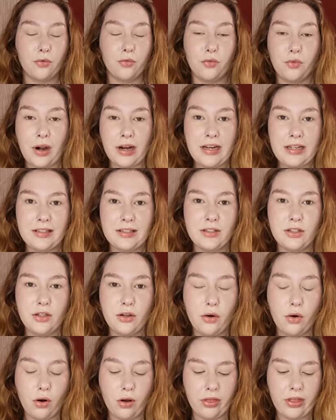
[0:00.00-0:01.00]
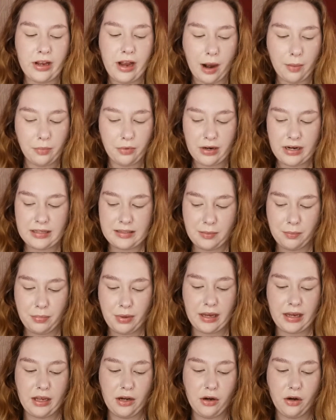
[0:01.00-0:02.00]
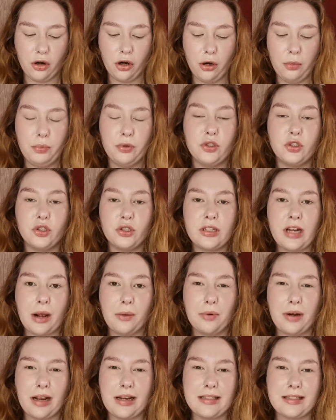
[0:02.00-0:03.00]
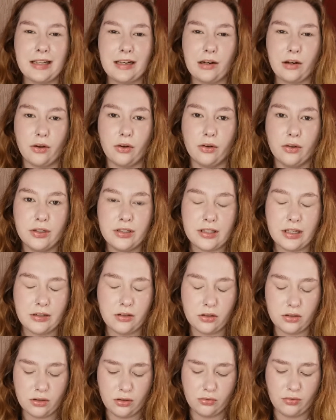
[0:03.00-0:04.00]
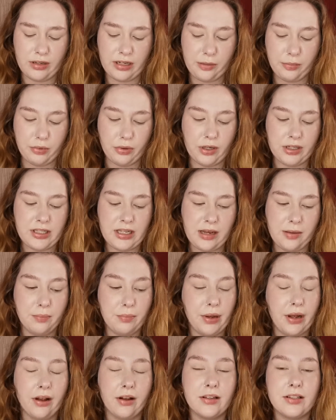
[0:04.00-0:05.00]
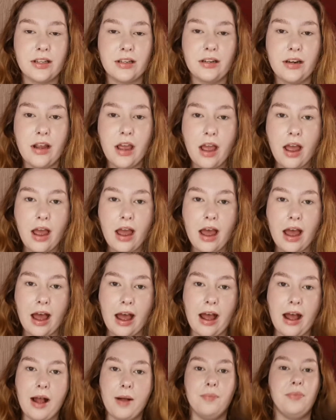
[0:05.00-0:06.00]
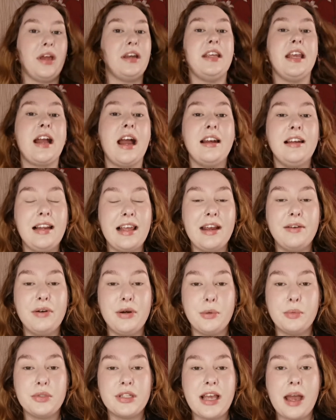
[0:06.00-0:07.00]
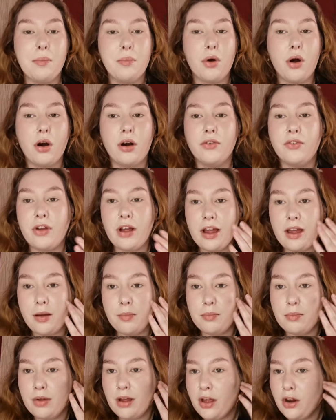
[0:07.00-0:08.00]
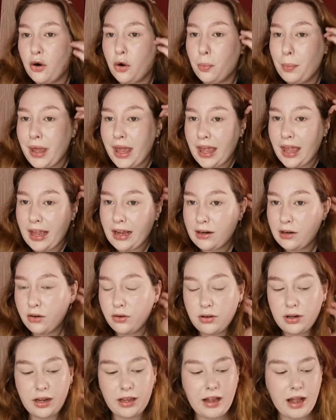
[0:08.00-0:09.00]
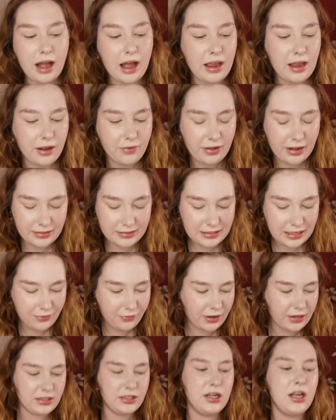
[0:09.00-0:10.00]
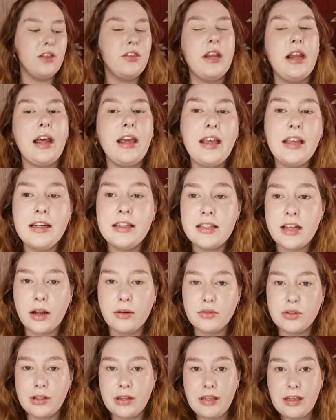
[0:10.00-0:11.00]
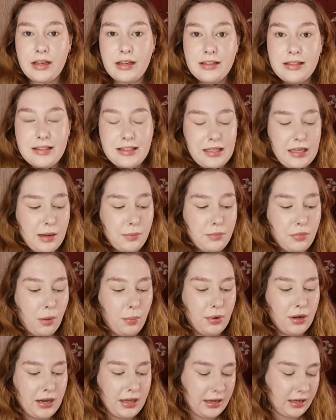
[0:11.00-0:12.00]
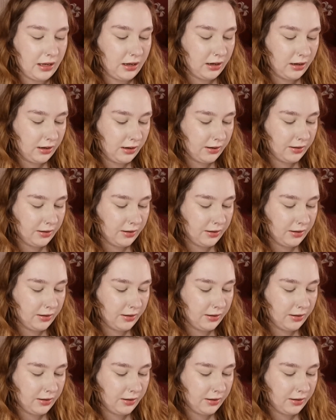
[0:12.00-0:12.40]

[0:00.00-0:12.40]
Right, so the camera isn't picking up just how nice it looks. It does look really pretty in person. And you can layer it up to get more of an opaque look like I have. I'll see if I can turn the lighting down so that you can see it properly.